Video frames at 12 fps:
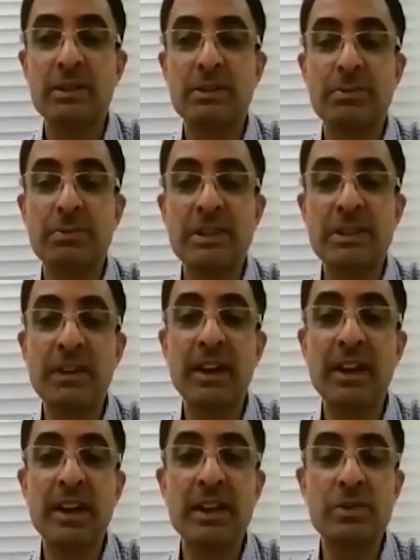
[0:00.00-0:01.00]

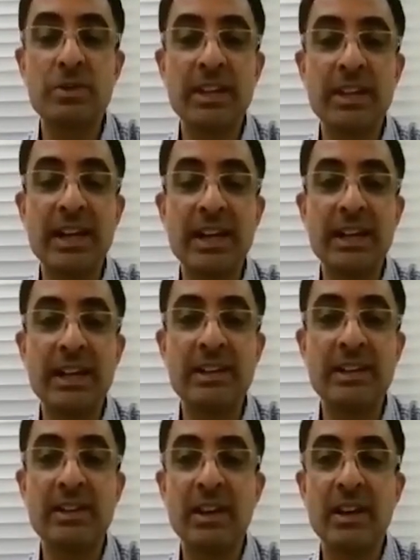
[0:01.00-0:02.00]
specifically to say that there
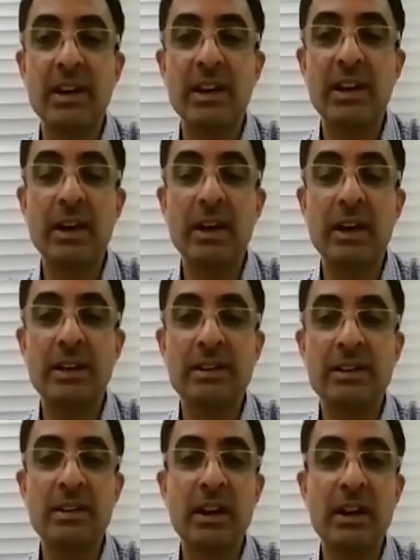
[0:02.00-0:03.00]

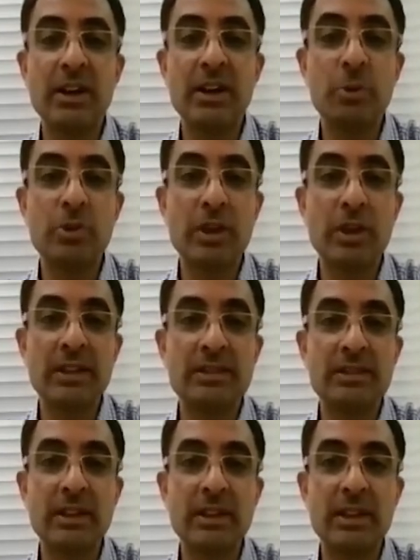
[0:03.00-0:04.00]
is a pneumothorax
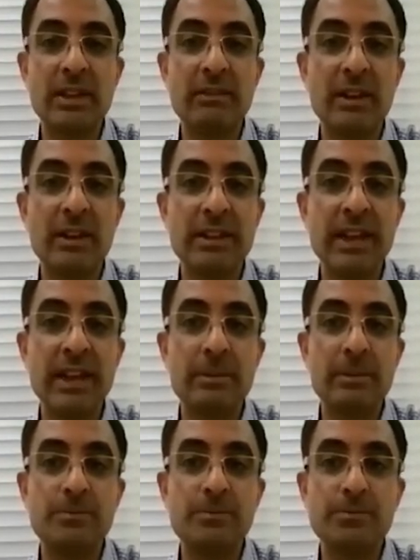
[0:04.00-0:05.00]
there.
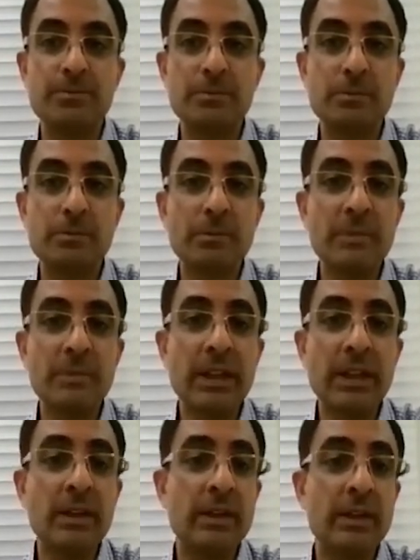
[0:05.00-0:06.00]

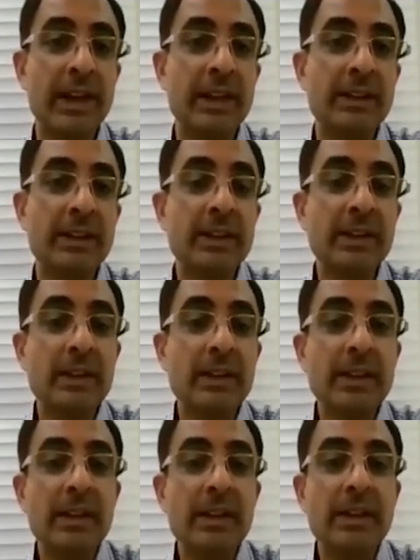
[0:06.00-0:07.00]
Right.
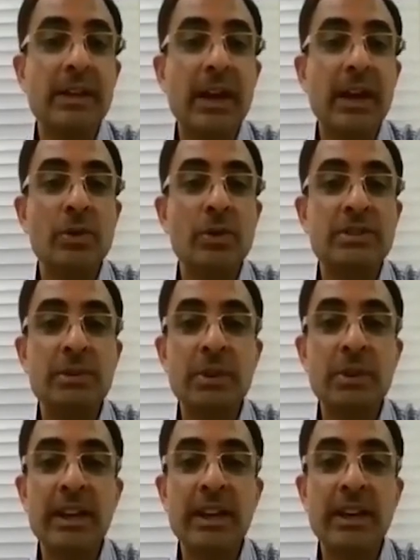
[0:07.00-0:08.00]
Now, some
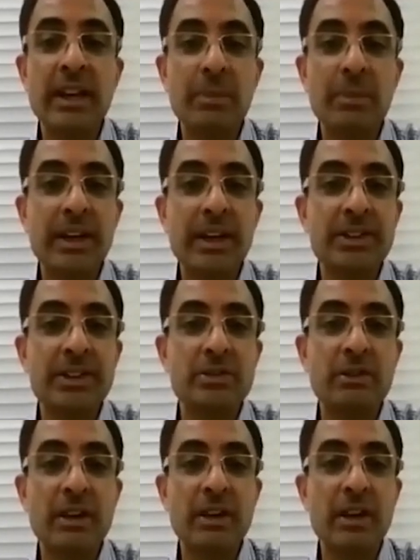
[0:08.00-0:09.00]
clinical applications
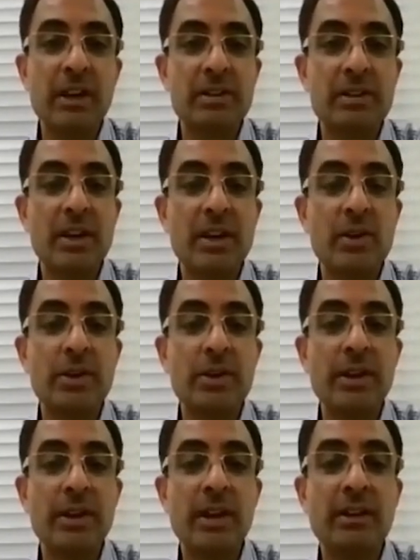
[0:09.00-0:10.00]
of lung ultrasound.
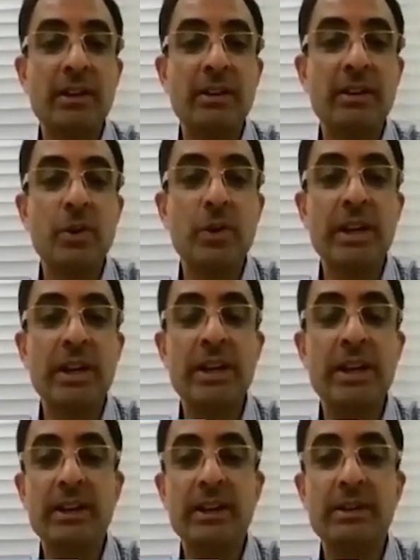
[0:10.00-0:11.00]
You
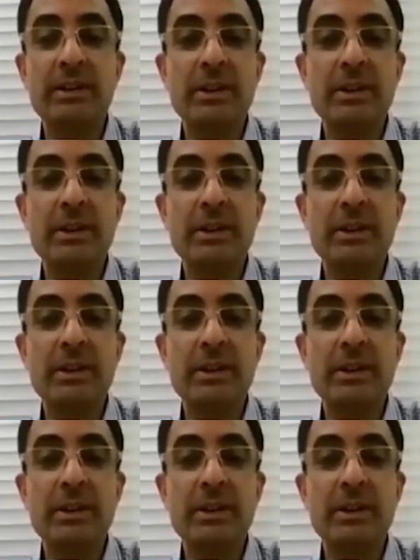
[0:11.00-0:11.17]
can